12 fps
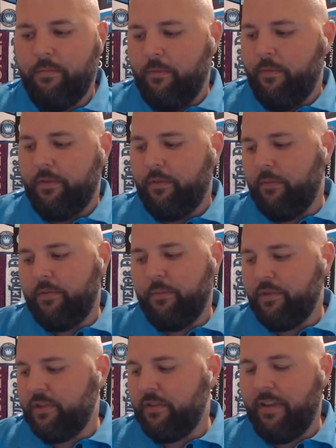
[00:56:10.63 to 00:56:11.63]
was
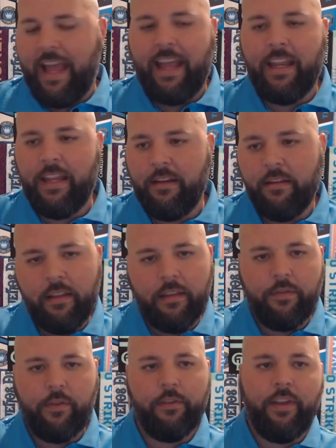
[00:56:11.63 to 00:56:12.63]
slaggy in
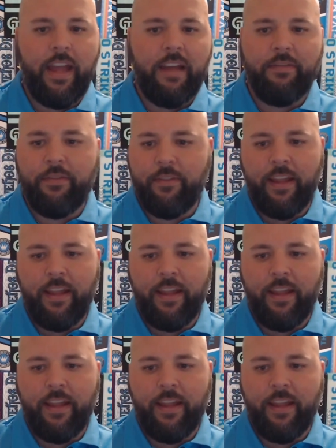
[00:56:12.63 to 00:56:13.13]
the first half.